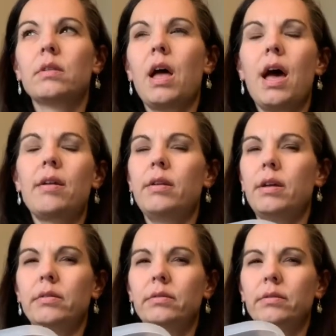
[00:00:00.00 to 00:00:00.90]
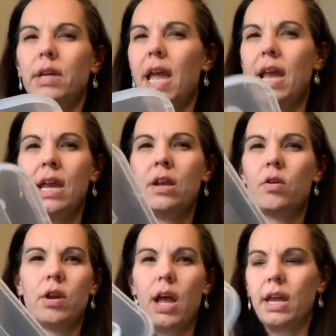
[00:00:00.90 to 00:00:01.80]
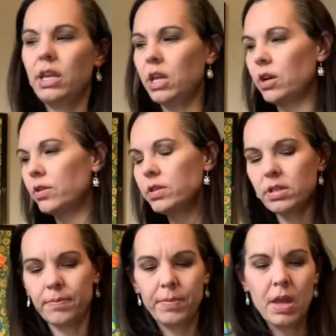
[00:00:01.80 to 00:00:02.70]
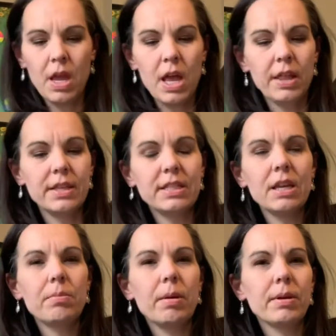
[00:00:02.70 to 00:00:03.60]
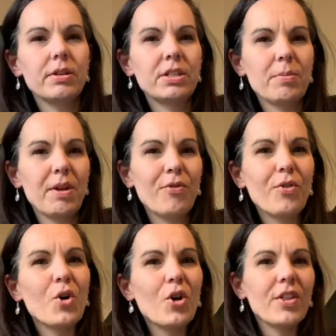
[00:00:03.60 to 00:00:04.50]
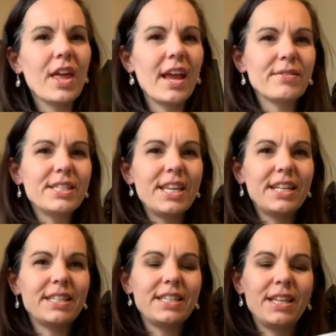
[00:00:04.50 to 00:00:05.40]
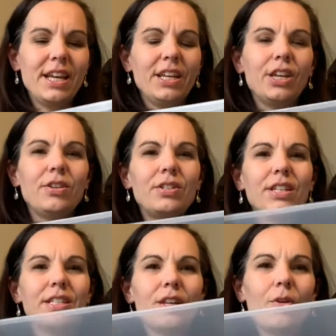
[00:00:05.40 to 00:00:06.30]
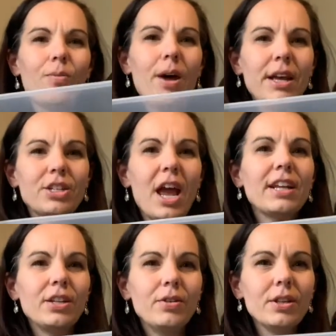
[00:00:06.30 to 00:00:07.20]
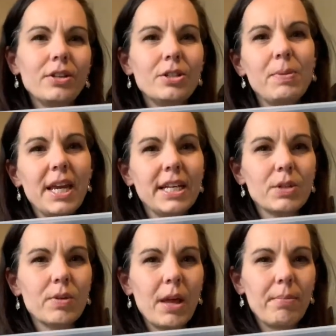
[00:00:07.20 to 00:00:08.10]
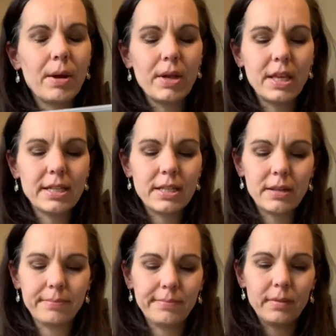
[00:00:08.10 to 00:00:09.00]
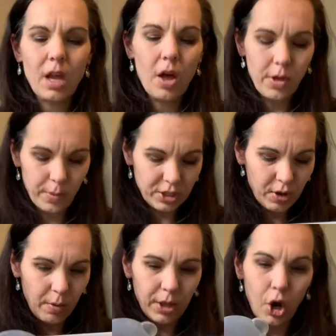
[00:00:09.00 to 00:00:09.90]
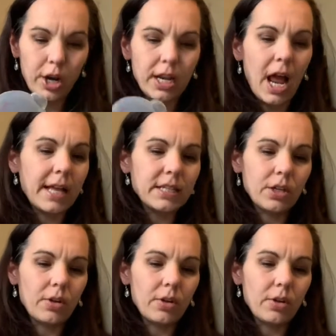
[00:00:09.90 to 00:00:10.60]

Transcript: I don't know, 8 or 9 years. This thing probably used to be full and they have since used it so much. I do lose beans when they play with this, although we try really hard not to.